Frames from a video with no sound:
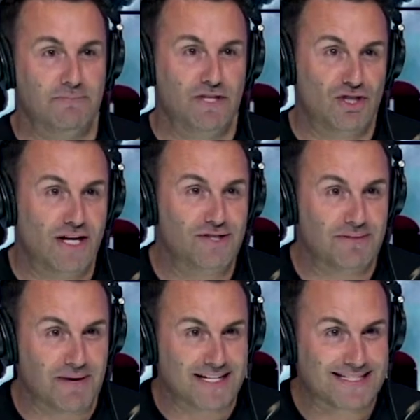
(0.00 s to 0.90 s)
that's me
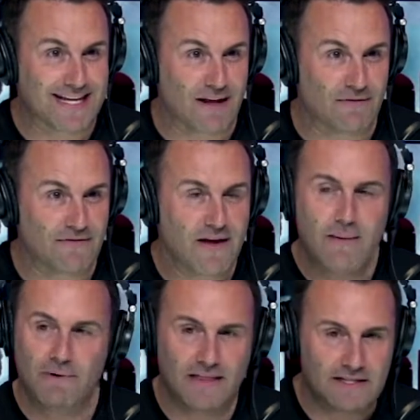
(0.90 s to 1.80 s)
judging myself.
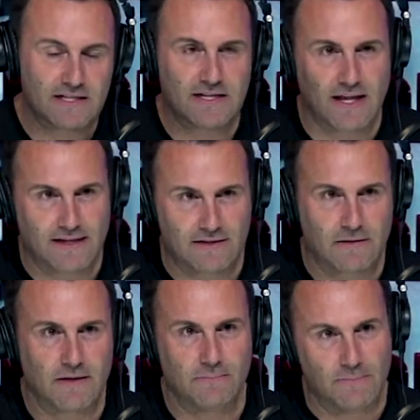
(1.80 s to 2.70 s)
Yeah, but that's because I like to
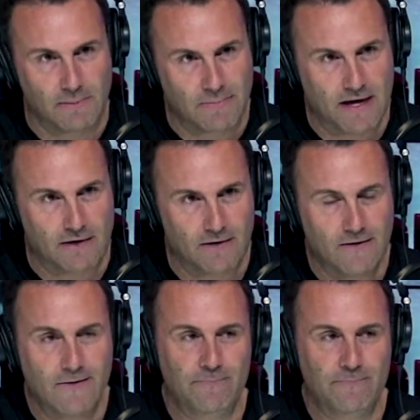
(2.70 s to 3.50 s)
be, be better. better.